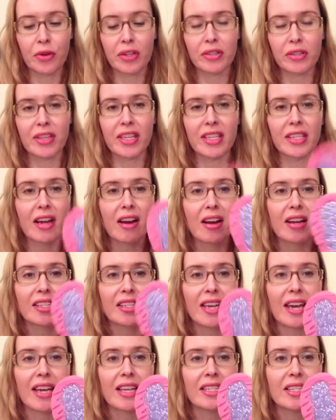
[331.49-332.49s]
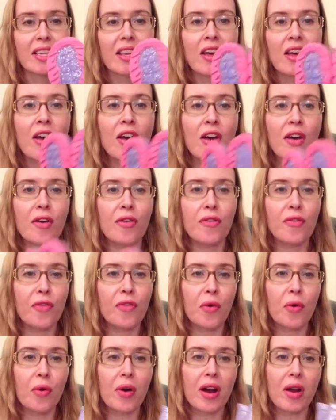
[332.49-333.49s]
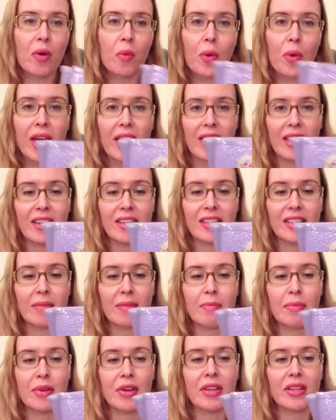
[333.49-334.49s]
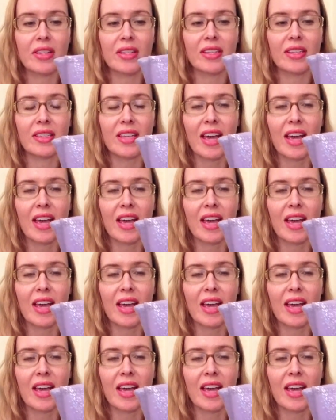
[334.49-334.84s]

So these are a size 4 Wellington boots,